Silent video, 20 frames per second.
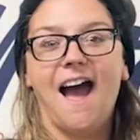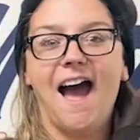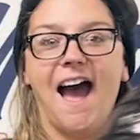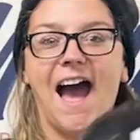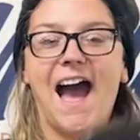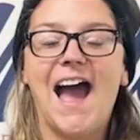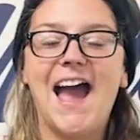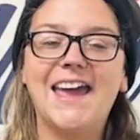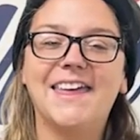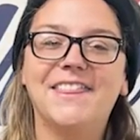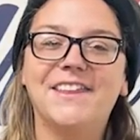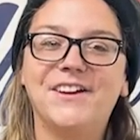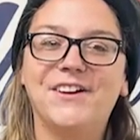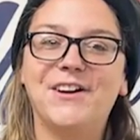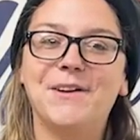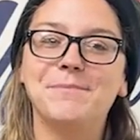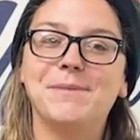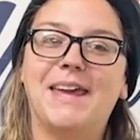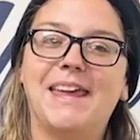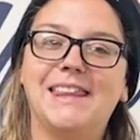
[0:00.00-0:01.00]
Hi there, I'm
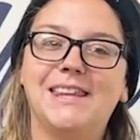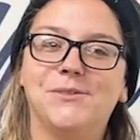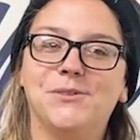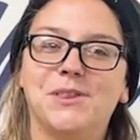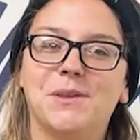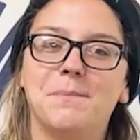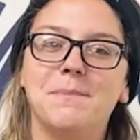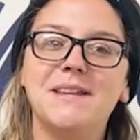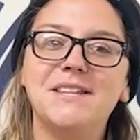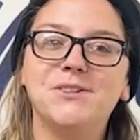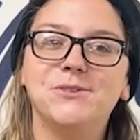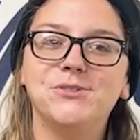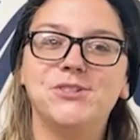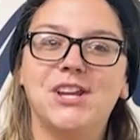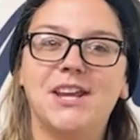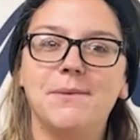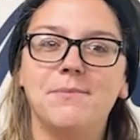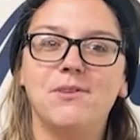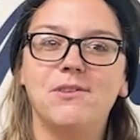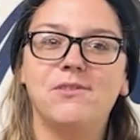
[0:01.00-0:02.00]
Caitlin with the Minto
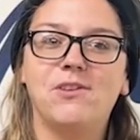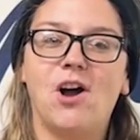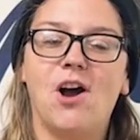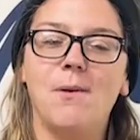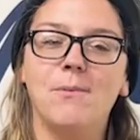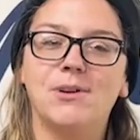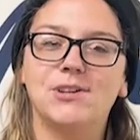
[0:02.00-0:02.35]
Chamber of Commerce,